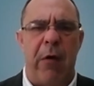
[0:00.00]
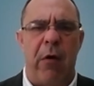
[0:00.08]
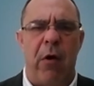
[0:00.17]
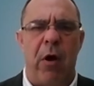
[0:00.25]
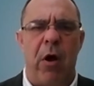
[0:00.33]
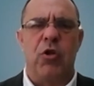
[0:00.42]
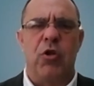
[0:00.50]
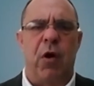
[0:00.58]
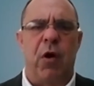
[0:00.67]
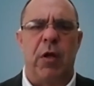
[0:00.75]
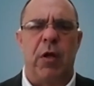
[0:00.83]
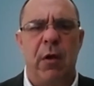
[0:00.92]
of rockets
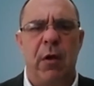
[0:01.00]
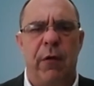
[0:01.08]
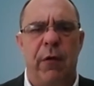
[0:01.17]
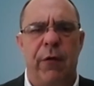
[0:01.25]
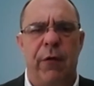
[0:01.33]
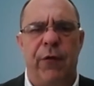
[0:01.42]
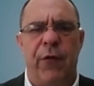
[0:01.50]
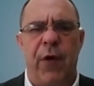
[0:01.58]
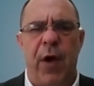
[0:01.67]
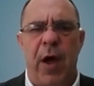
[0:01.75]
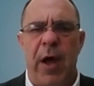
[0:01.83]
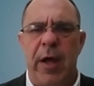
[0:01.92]
fired
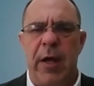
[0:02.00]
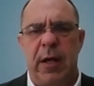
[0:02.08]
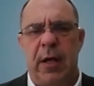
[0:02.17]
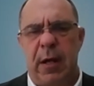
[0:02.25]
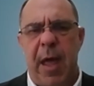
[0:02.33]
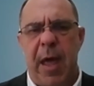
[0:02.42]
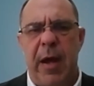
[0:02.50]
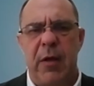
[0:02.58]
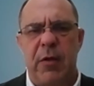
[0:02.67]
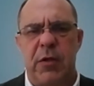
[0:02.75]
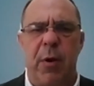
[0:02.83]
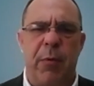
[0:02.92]
at our
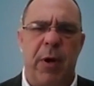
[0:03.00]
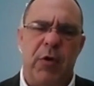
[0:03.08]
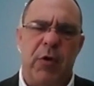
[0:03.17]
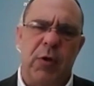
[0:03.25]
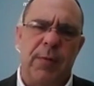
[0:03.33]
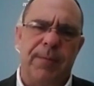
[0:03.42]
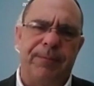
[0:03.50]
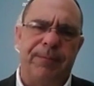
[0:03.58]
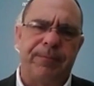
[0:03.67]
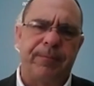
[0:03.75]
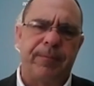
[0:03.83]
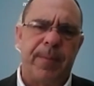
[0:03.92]
civilian population.
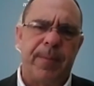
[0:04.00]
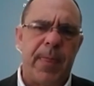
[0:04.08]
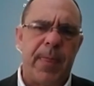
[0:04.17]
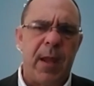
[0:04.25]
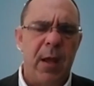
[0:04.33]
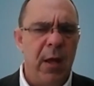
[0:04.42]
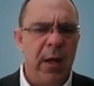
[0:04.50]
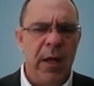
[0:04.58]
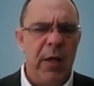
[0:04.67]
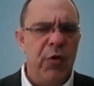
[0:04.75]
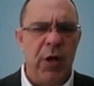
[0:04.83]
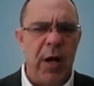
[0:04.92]

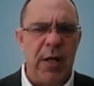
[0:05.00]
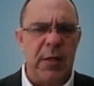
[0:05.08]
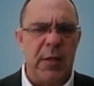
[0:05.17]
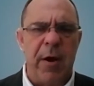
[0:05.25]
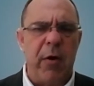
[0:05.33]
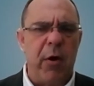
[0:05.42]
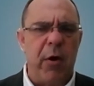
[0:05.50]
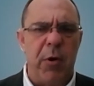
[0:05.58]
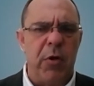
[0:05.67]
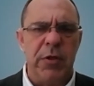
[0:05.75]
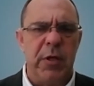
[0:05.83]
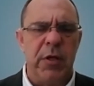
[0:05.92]
In Judea and Samaria, we're
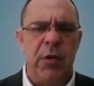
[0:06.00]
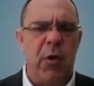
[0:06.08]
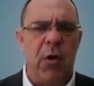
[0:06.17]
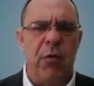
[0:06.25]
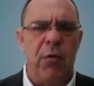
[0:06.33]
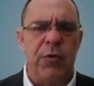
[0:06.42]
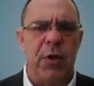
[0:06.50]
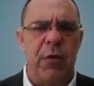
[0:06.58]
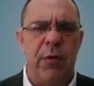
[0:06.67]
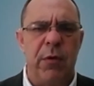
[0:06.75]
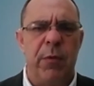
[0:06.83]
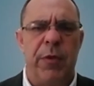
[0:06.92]
continuing on
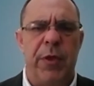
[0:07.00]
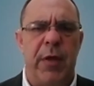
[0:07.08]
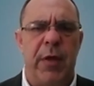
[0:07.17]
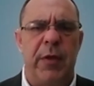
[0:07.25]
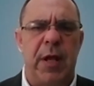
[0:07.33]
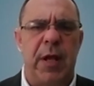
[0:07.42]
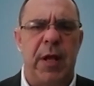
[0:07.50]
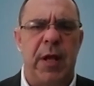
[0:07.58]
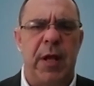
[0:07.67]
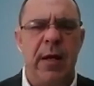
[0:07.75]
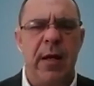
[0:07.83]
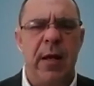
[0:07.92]
also with the
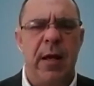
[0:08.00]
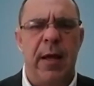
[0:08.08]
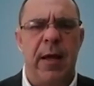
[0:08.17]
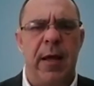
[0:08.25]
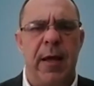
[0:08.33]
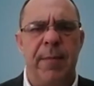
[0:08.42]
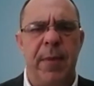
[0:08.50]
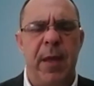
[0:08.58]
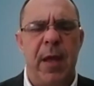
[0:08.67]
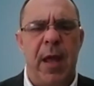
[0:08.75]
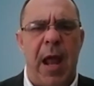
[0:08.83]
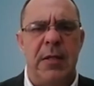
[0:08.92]
daily
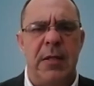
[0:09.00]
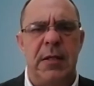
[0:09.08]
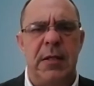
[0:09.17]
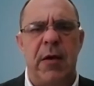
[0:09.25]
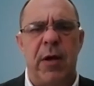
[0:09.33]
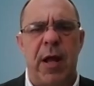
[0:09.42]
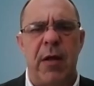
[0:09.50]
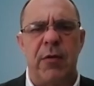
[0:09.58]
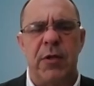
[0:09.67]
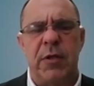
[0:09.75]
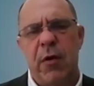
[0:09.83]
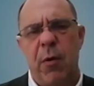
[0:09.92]
anti-terror,
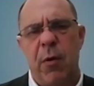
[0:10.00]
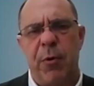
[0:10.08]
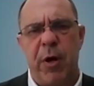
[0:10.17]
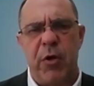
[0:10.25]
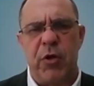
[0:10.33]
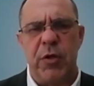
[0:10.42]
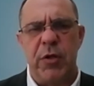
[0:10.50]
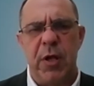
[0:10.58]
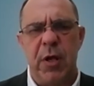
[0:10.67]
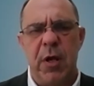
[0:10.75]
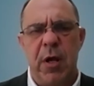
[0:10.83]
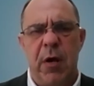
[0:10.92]
counter-terror operations,
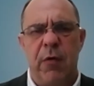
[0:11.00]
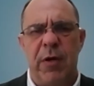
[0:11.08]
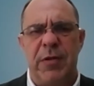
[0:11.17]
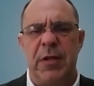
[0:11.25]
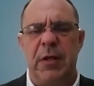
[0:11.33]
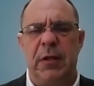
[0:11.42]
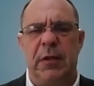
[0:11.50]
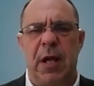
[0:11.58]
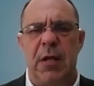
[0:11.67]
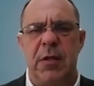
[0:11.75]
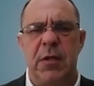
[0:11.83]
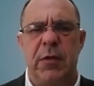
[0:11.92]
arresting
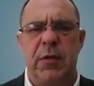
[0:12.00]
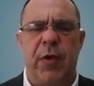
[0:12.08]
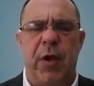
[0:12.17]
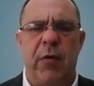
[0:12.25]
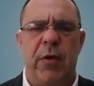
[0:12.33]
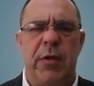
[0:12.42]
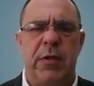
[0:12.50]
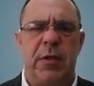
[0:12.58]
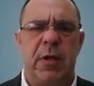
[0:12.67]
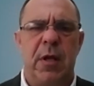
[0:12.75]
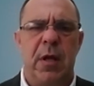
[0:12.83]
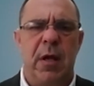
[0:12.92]
dozens of terrorists.
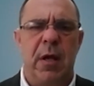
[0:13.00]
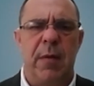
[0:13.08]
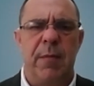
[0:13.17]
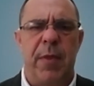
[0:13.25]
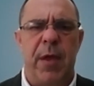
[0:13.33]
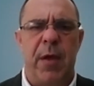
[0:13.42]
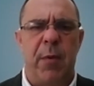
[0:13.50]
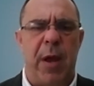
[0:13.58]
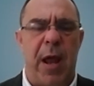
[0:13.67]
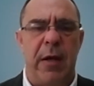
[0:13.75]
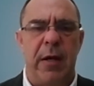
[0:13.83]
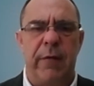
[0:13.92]
There we
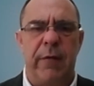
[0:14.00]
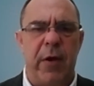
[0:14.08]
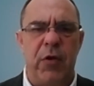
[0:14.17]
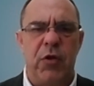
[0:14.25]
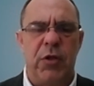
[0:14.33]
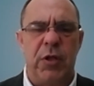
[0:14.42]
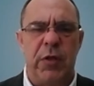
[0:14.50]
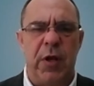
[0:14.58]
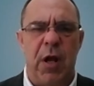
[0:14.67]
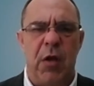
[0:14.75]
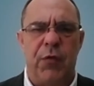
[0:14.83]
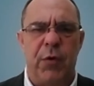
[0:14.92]
had an event just in the
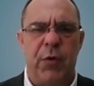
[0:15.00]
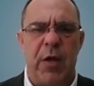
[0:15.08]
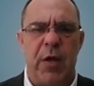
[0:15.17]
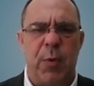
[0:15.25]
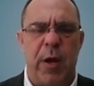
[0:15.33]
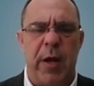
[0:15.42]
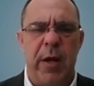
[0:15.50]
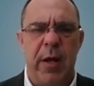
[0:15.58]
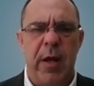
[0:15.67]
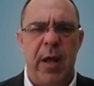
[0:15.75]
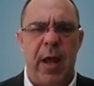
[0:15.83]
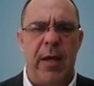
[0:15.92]
last few days where
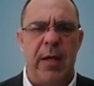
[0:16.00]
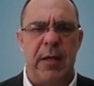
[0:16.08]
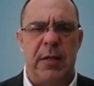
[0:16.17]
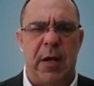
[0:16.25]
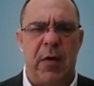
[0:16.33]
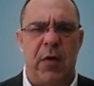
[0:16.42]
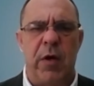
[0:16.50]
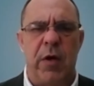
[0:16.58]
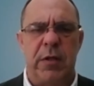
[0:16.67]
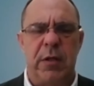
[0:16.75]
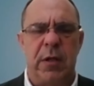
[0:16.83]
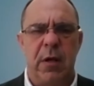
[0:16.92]
a
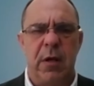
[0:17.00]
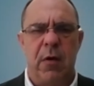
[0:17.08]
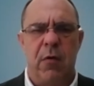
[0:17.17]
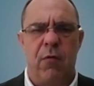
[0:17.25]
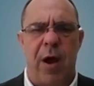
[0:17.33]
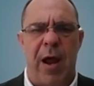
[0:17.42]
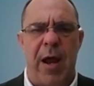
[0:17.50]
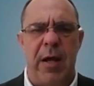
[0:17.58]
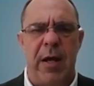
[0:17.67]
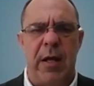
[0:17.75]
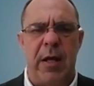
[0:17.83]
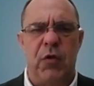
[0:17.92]
terrorist ran
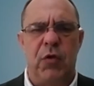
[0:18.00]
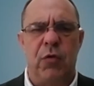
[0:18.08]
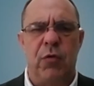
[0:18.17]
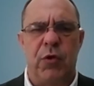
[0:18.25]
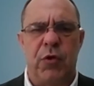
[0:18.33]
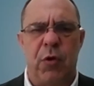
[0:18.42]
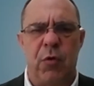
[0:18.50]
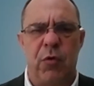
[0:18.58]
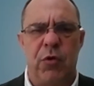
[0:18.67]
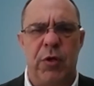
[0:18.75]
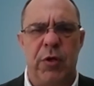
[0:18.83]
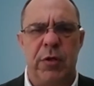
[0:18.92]
into
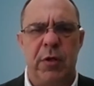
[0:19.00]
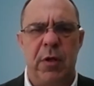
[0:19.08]
soldiers,